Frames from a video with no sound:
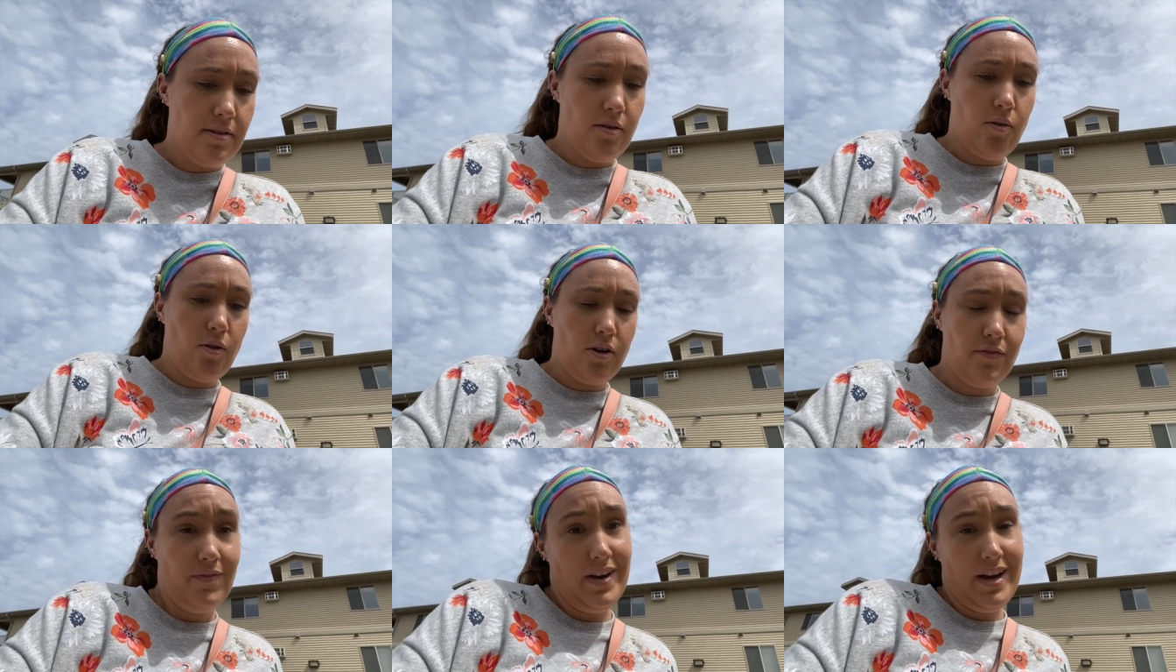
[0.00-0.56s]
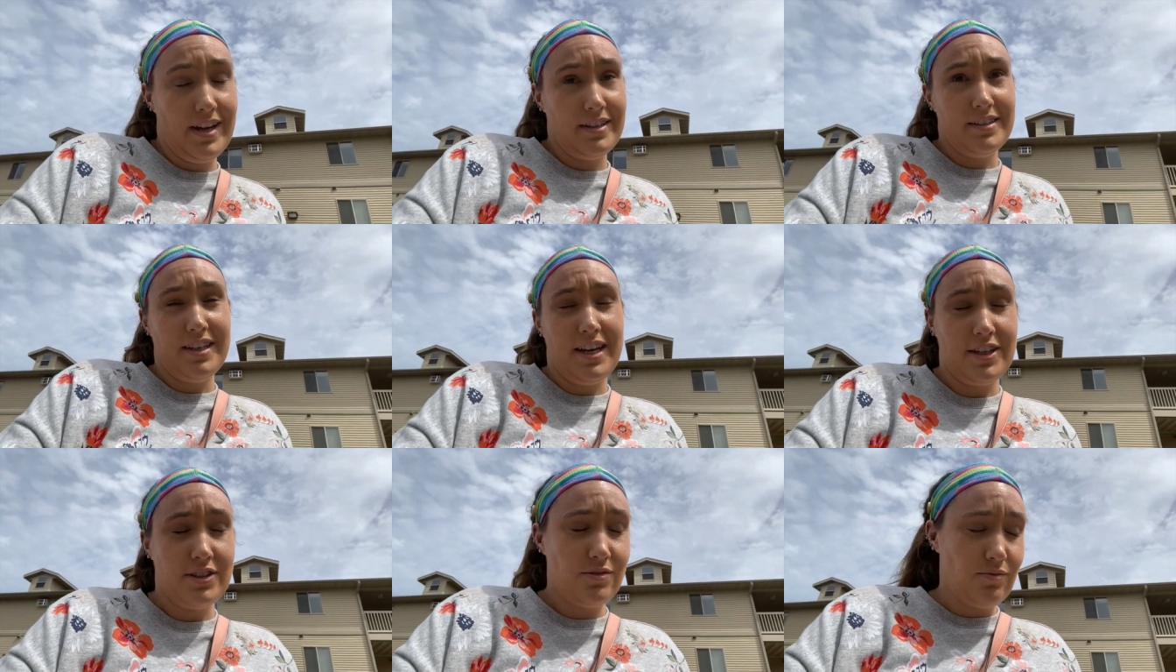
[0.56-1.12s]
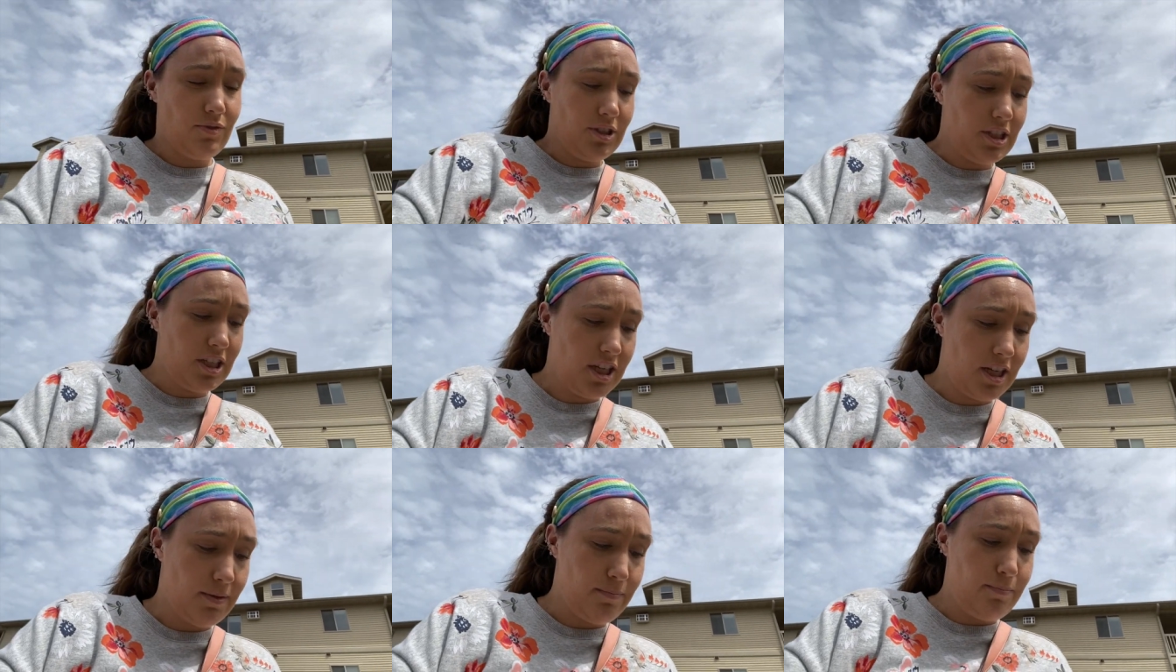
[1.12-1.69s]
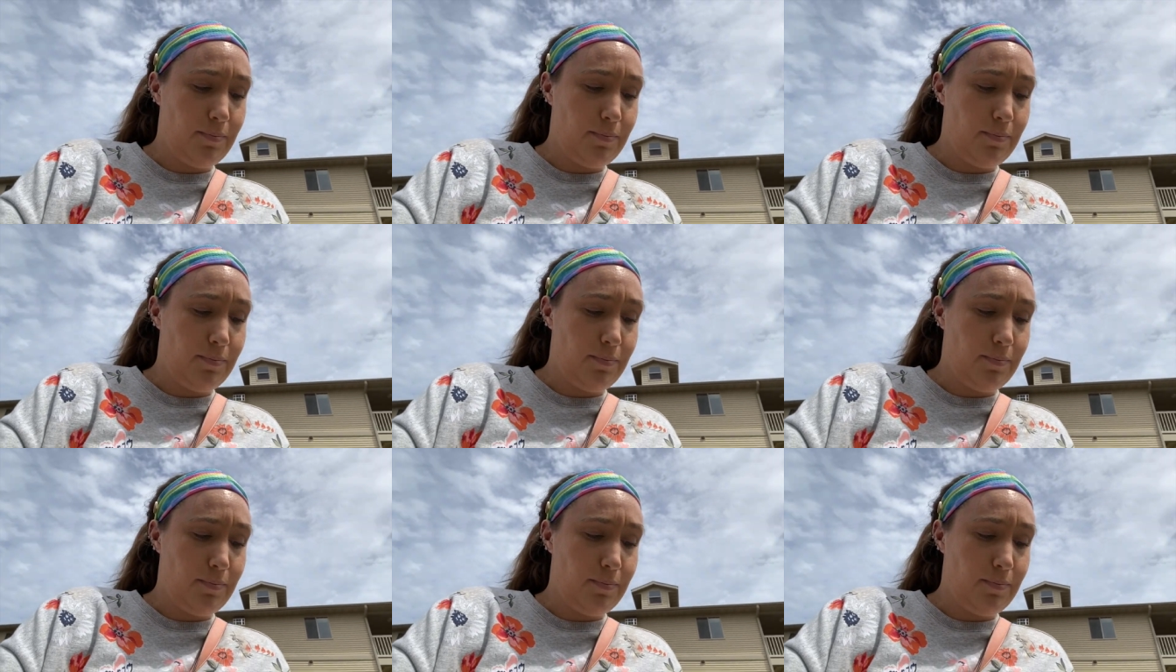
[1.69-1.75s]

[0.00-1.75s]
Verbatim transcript: or finalized really,